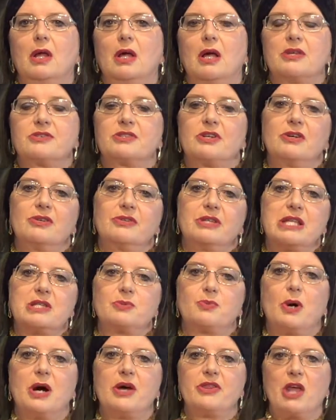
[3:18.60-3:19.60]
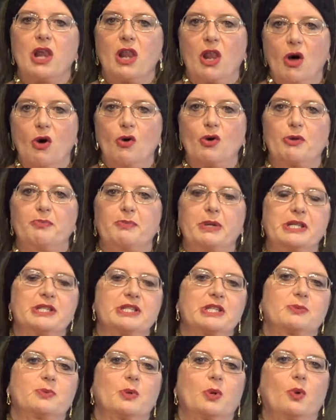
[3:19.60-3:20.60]
So that's why the longer
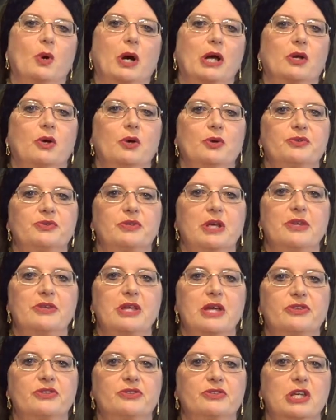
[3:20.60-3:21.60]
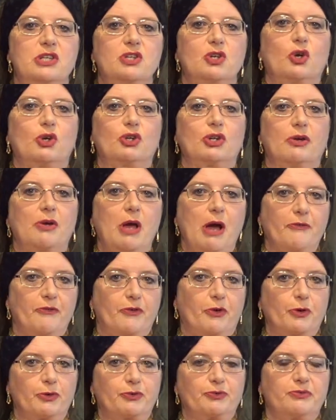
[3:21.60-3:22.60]
pieces were quite good, and that you got a
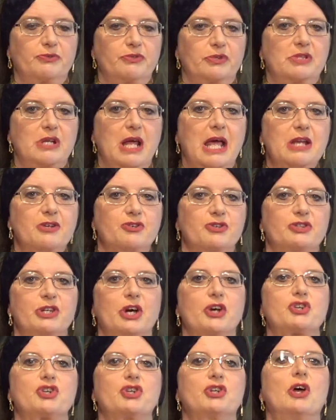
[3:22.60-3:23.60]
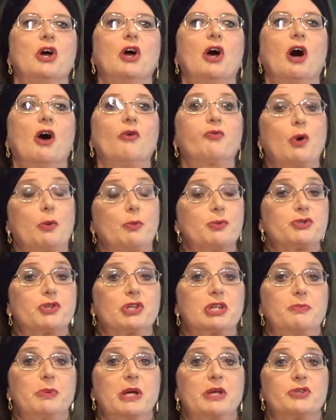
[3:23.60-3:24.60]
good introduction of what was going
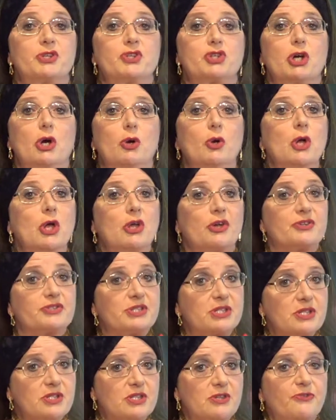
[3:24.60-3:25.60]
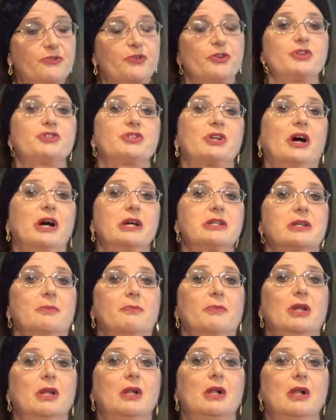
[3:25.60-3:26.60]
to be in the show. Because this is the first item.
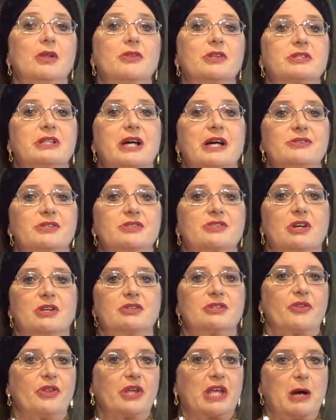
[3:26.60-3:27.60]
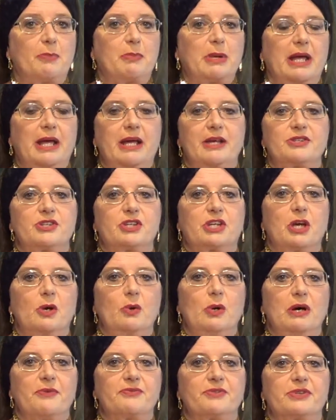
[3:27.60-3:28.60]
The dancer's got another couple of hours to go
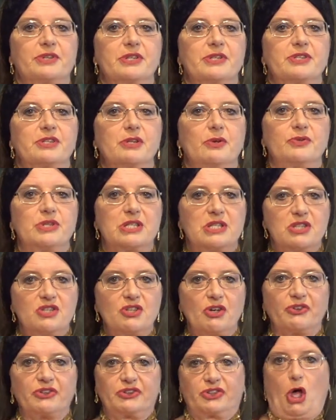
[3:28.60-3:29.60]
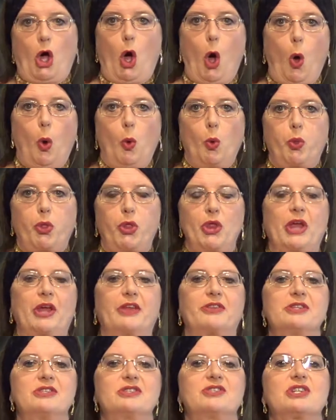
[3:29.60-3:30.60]
after this. So this is not the whole thing.
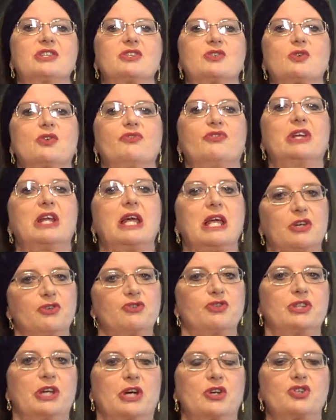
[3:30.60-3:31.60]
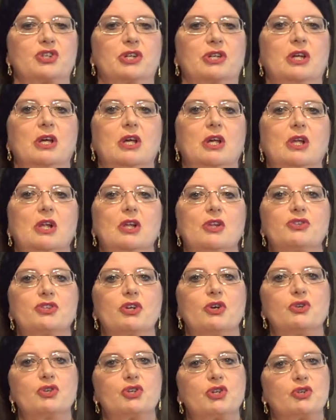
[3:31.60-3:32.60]
This is just sort of an introduction. So
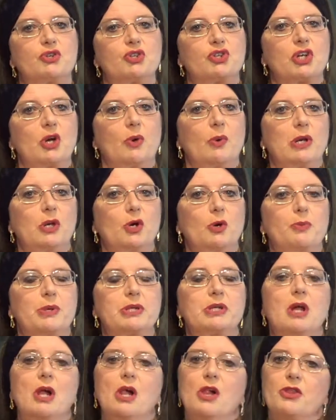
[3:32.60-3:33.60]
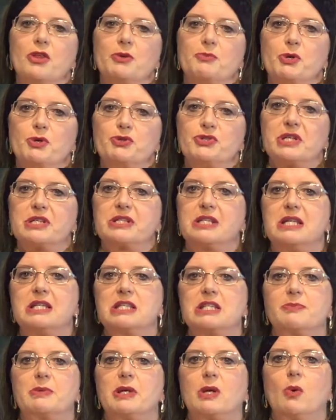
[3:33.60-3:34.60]
it should show a little bit. The music tends
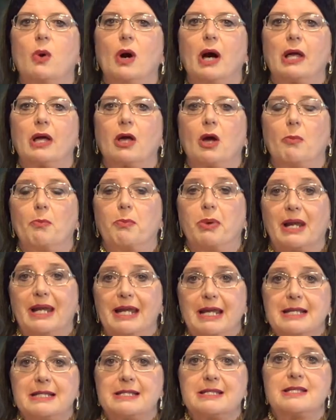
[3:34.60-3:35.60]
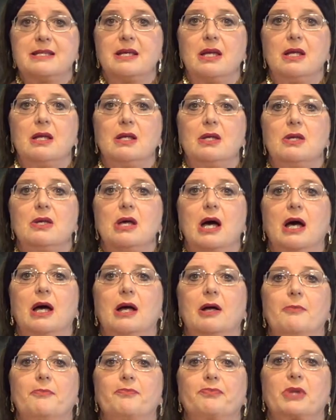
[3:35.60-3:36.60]
to be quite complex.
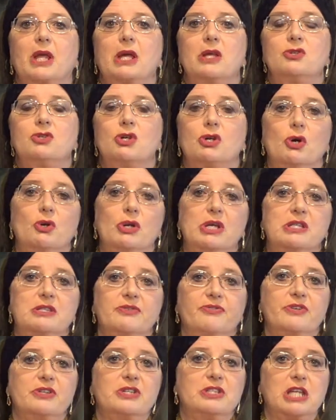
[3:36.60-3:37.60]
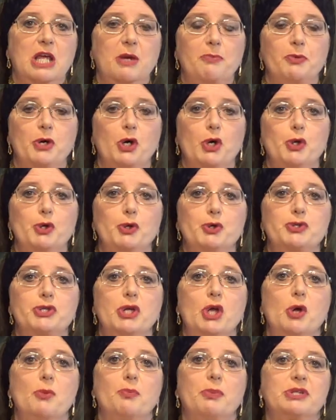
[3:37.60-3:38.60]
Not only different tempos,
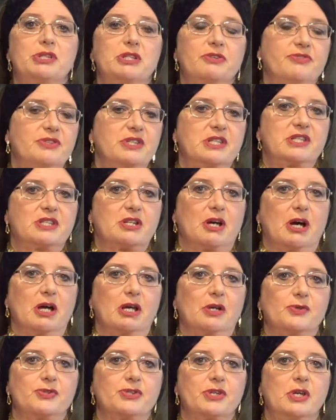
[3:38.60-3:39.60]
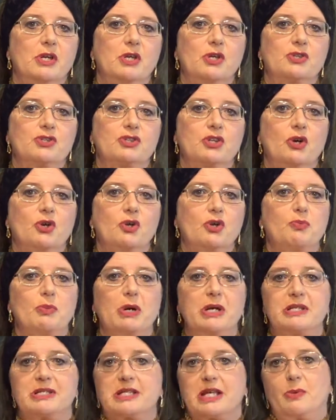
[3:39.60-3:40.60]
but different styles. So you
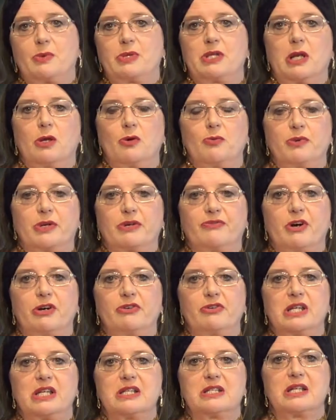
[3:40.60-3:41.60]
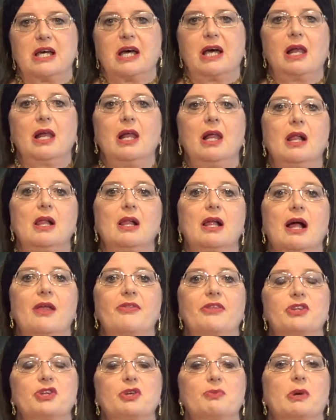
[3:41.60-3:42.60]
might start with a little bit of Oriental, and
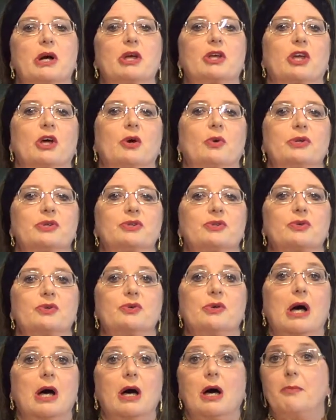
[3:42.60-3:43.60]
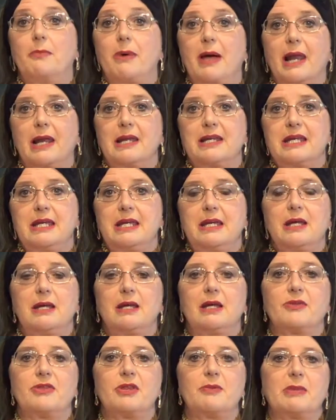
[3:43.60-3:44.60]
then you might go into a ballady.
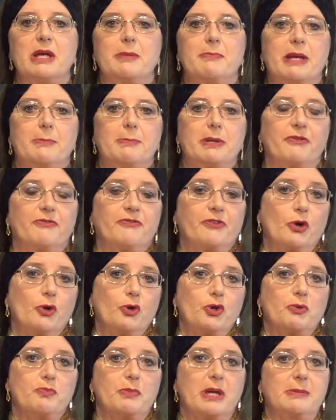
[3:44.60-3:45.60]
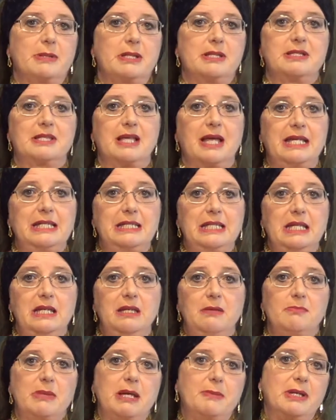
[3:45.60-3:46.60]
There may be a bit of folk, maybe
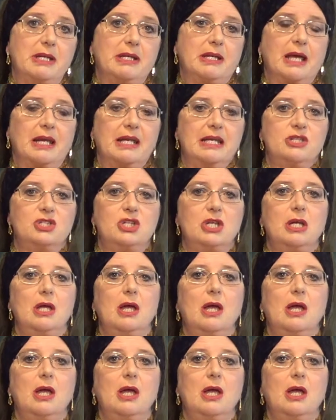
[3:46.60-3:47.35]
Saidi, maybe Khaliji,